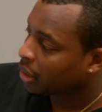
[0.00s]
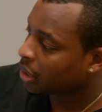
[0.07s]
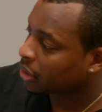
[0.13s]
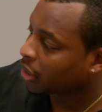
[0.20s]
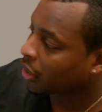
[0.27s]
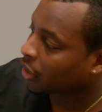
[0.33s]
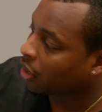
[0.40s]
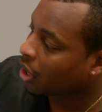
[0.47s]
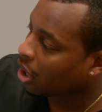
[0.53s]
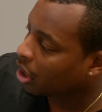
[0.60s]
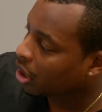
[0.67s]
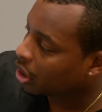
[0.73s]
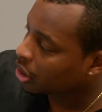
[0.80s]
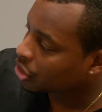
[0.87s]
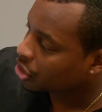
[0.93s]
there's a
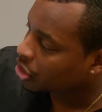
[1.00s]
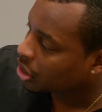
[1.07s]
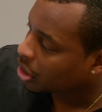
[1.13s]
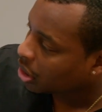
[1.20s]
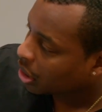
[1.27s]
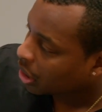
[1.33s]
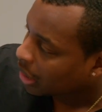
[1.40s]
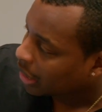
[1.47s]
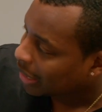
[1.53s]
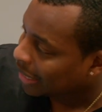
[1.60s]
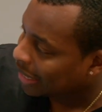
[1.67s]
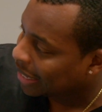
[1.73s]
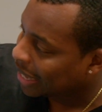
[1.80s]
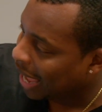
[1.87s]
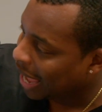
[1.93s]
large
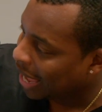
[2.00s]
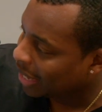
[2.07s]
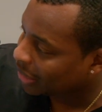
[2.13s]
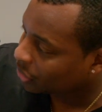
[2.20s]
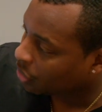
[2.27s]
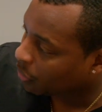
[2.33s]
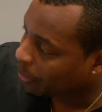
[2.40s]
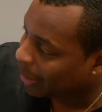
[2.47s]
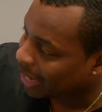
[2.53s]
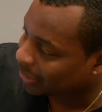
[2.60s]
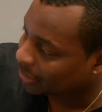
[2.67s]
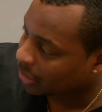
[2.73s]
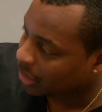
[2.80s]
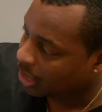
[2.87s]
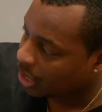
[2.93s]
gas
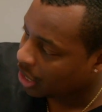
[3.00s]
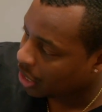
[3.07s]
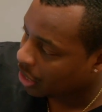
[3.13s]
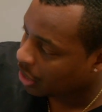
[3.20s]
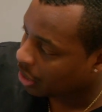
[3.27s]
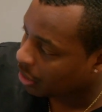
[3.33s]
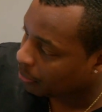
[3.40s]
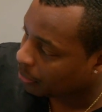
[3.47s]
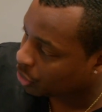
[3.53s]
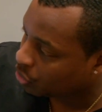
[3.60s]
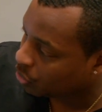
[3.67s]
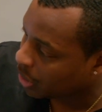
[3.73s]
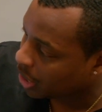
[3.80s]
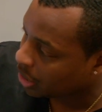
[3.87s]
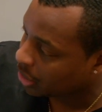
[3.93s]
opacity here
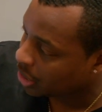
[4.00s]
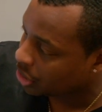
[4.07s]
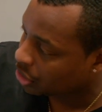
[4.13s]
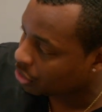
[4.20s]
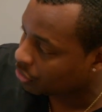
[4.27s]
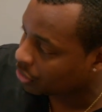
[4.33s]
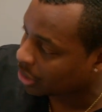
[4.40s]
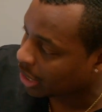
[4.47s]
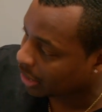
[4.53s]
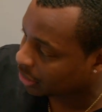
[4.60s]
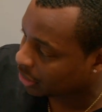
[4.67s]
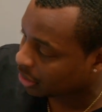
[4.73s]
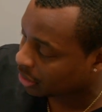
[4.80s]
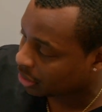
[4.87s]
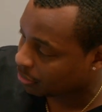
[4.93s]
between these two
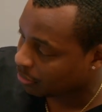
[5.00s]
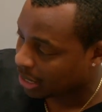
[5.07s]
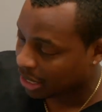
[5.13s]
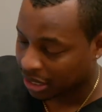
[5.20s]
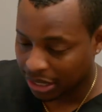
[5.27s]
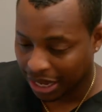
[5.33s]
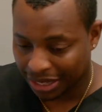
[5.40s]
sections, meaning mm-hmm.